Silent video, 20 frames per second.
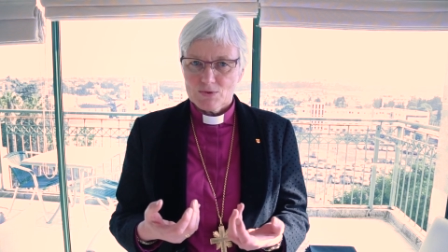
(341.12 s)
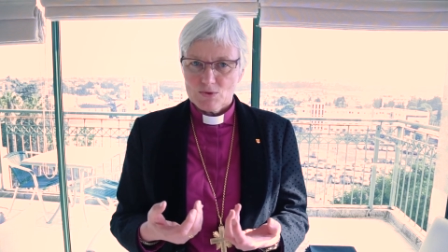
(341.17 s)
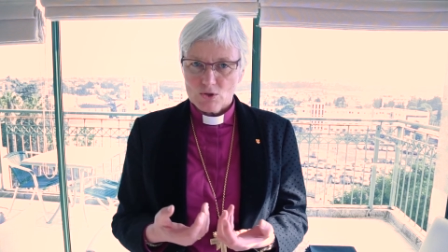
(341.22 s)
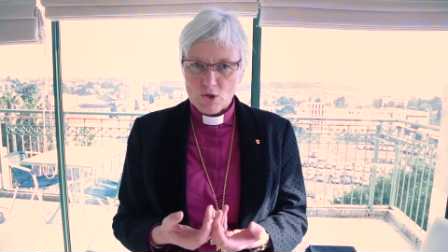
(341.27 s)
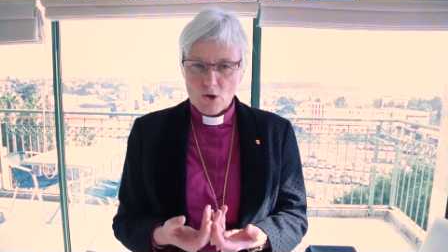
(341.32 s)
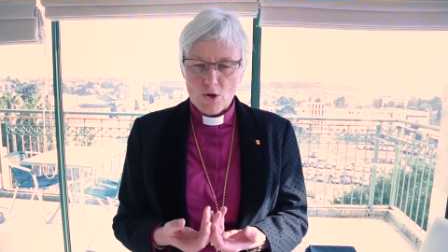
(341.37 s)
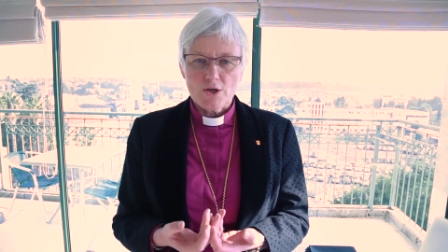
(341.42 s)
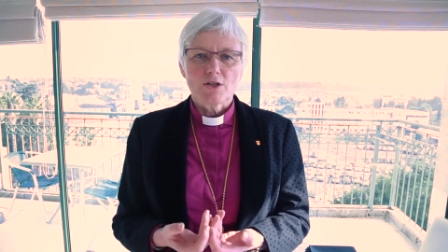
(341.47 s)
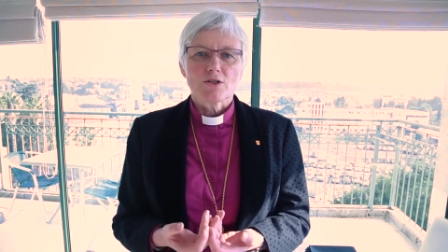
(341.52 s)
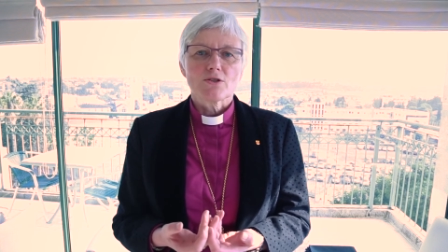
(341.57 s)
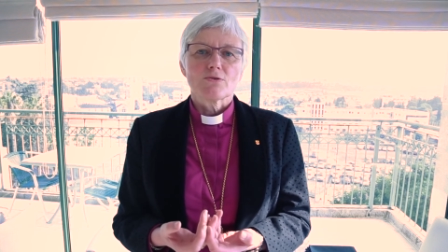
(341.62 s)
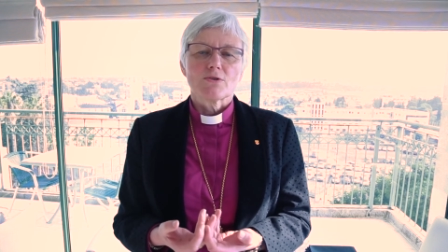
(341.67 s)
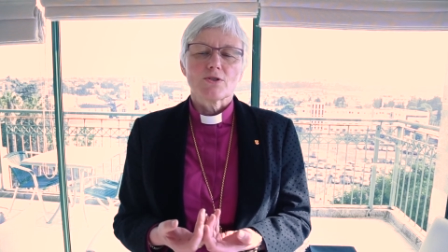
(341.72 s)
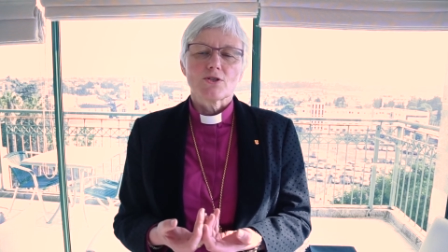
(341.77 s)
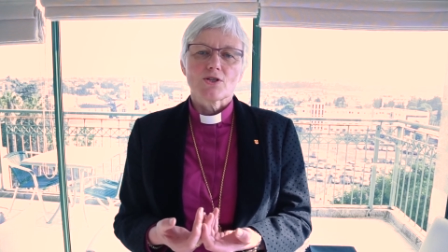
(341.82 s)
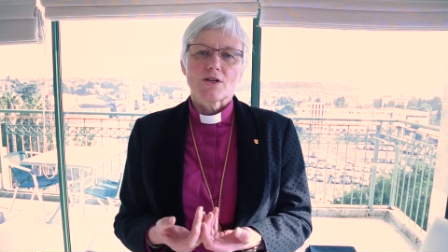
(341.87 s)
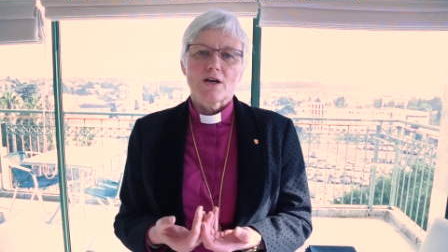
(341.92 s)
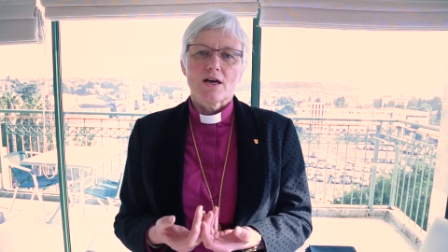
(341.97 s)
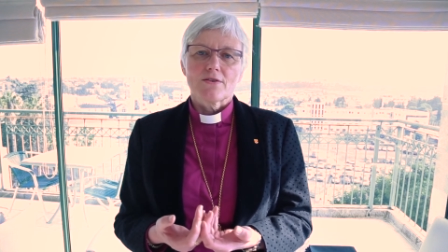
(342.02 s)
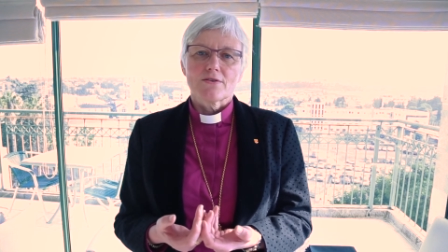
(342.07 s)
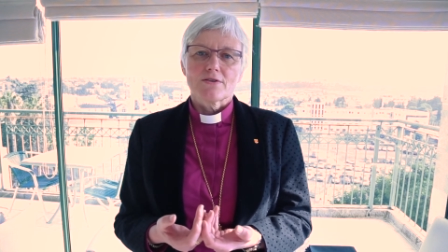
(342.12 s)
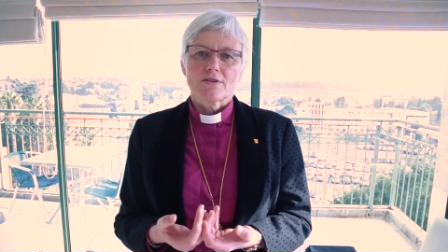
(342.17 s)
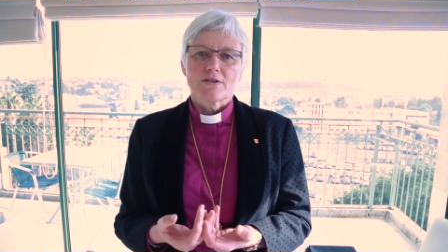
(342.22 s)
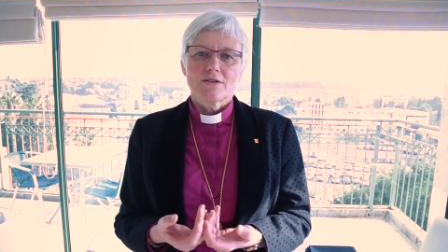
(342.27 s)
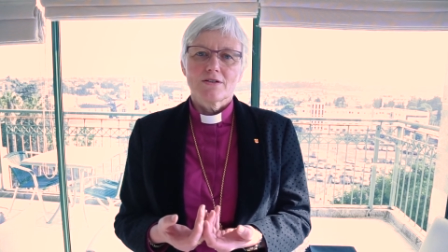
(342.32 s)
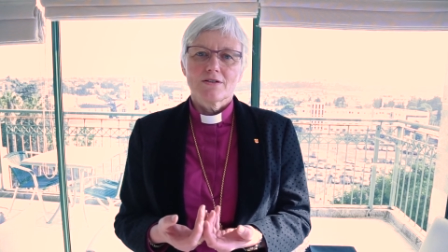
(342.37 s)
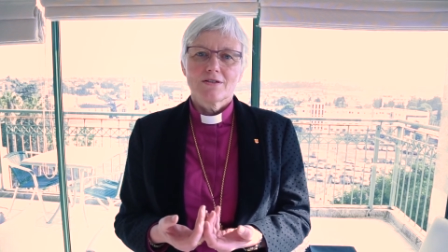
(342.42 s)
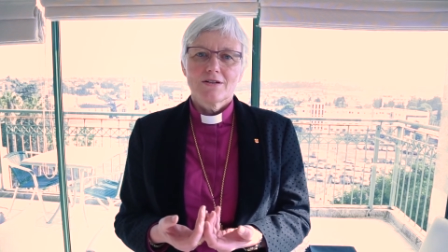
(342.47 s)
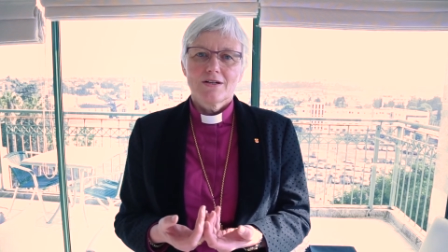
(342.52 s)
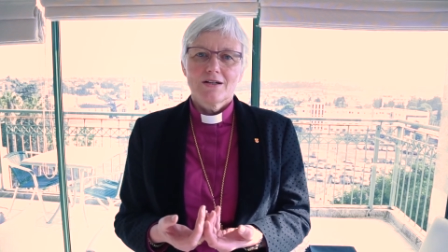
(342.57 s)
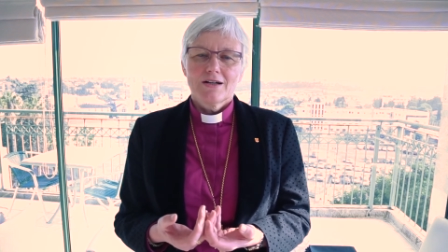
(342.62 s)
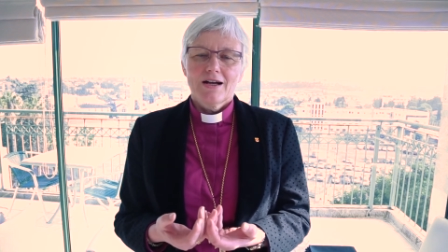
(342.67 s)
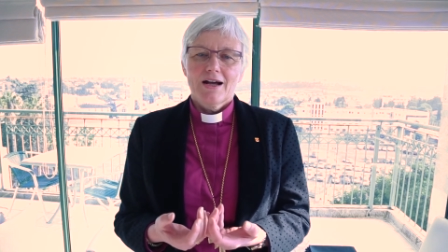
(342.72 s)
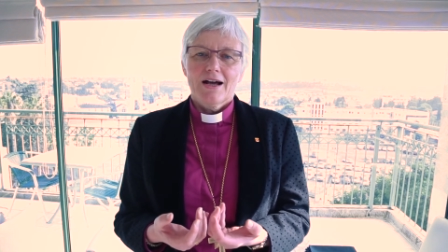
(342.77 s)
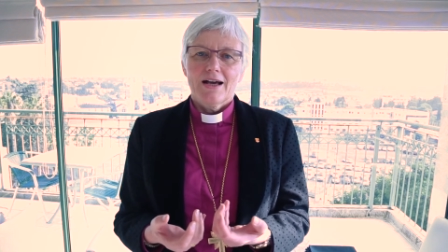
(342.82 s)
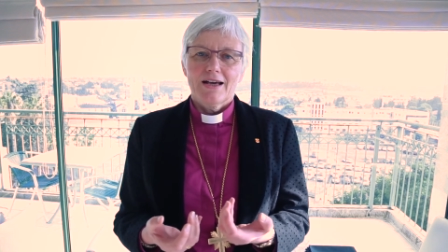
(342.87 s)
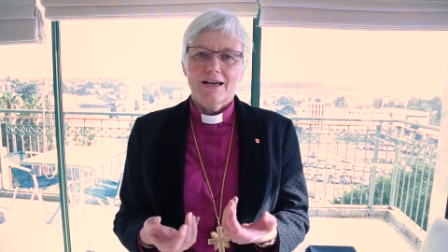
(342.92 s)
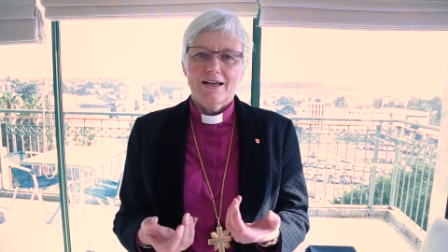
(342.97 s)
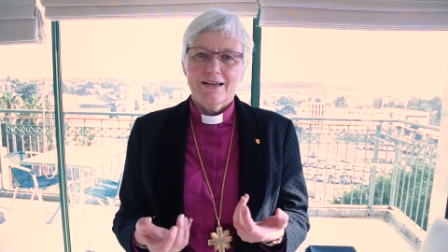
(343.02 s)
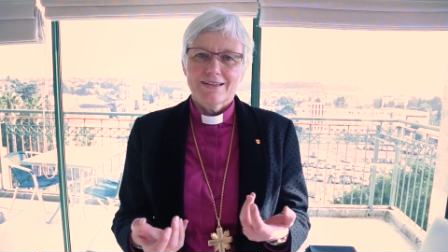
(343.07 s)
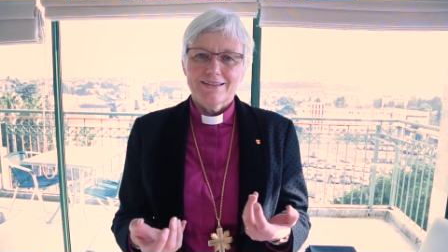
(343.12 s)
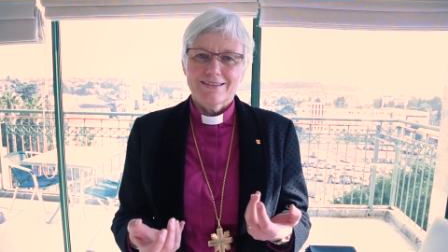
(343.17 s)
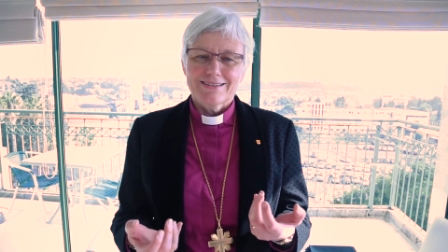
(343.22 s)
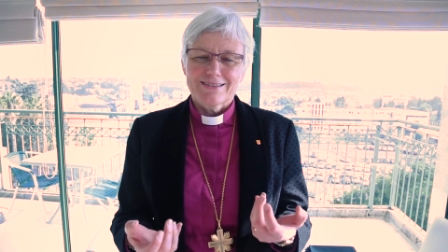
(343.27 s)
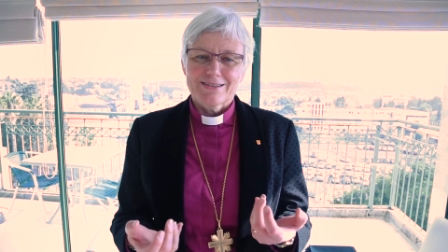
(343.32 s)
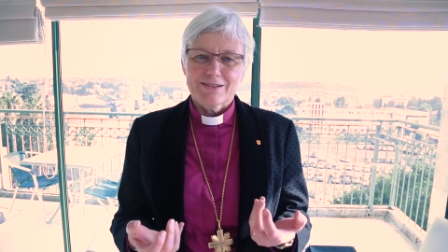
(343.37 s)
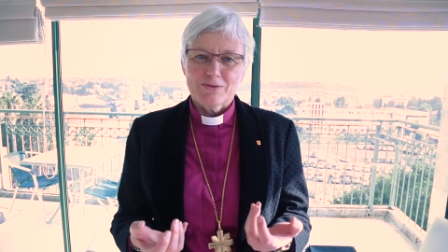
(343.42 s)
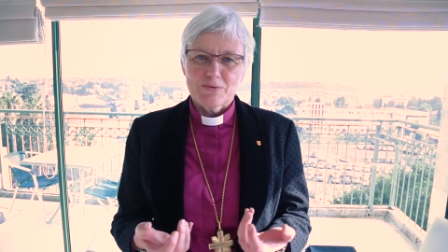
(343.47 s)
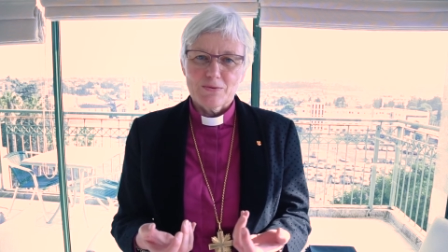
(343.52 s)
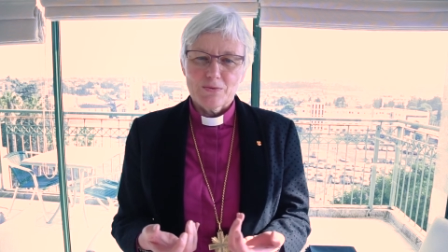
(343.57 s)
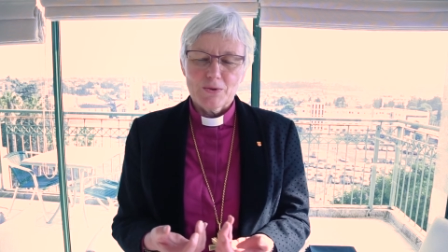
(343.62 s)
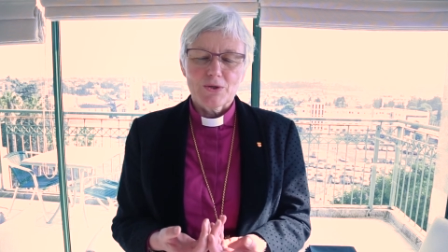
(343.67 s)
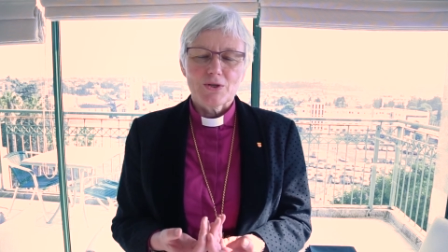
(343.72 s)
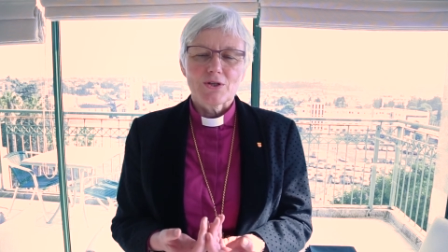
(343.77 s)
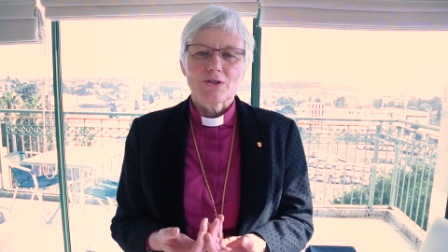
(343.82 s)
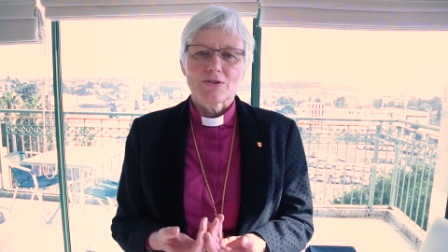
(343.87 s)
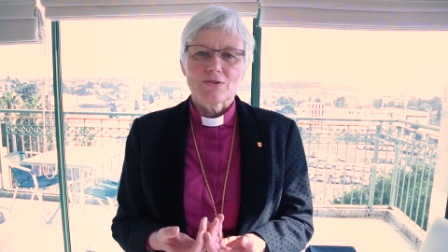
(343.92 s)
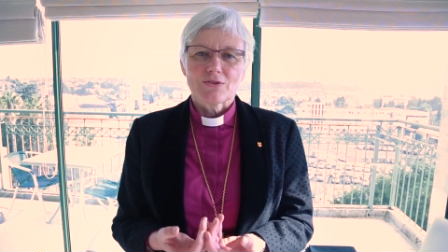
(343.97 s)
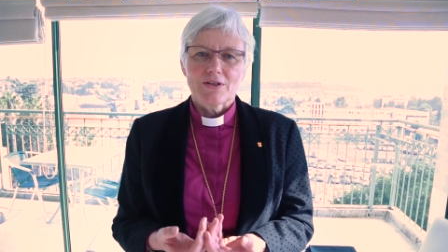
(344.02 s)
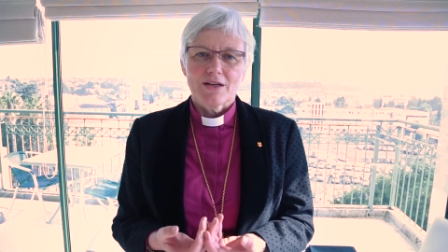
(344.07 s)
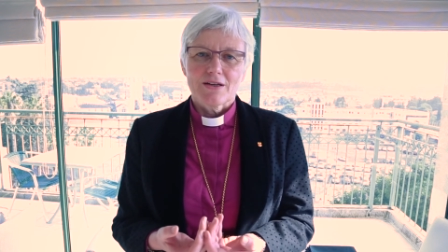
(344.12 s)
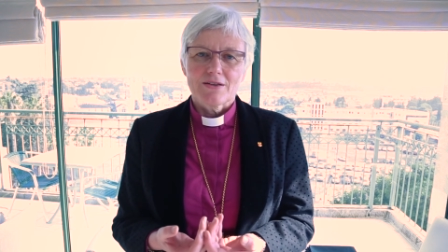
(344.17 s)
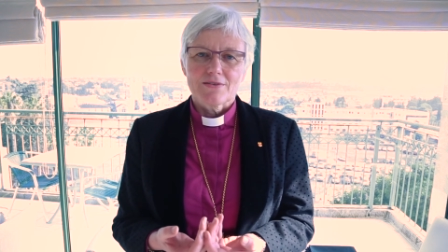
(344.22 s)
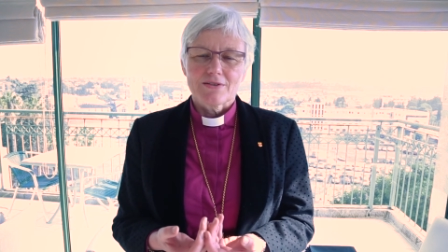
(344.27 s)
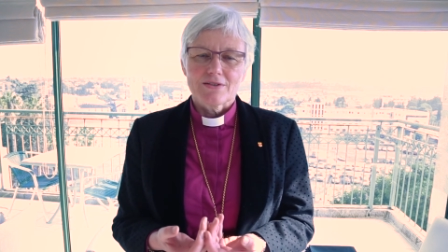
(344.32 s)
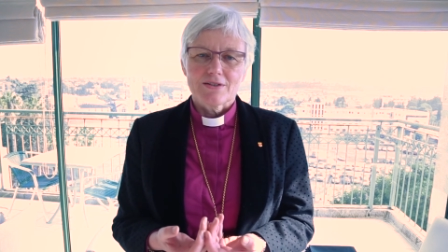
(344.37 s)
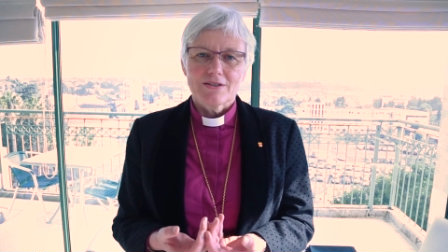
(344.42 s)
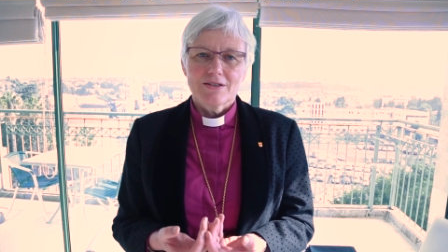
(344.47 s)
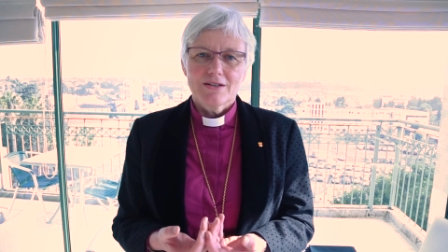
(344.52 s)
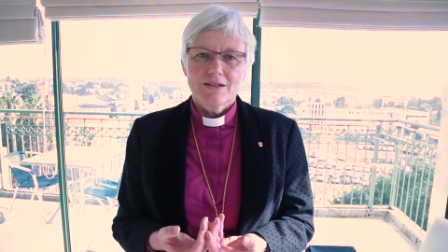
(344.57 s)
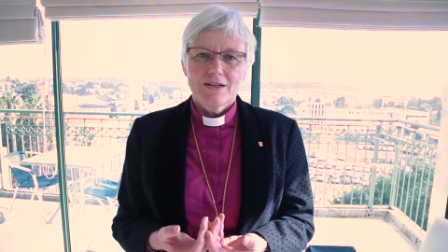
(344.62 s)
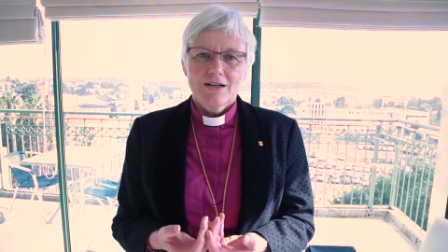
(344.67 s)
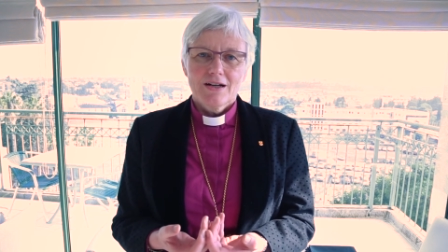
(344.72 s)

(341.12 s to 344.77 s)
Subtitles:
talking to each other and working together,